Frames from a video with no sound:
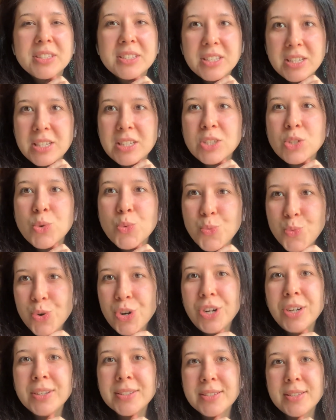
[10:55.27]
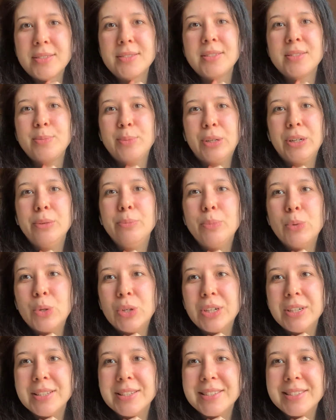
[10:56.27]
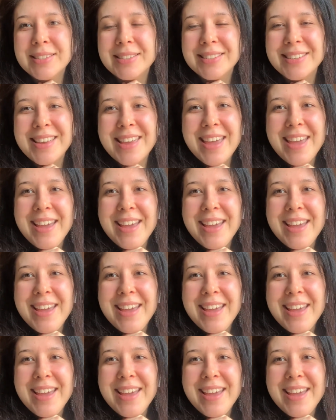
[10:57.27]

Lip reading: Seesaw works on Smartboards,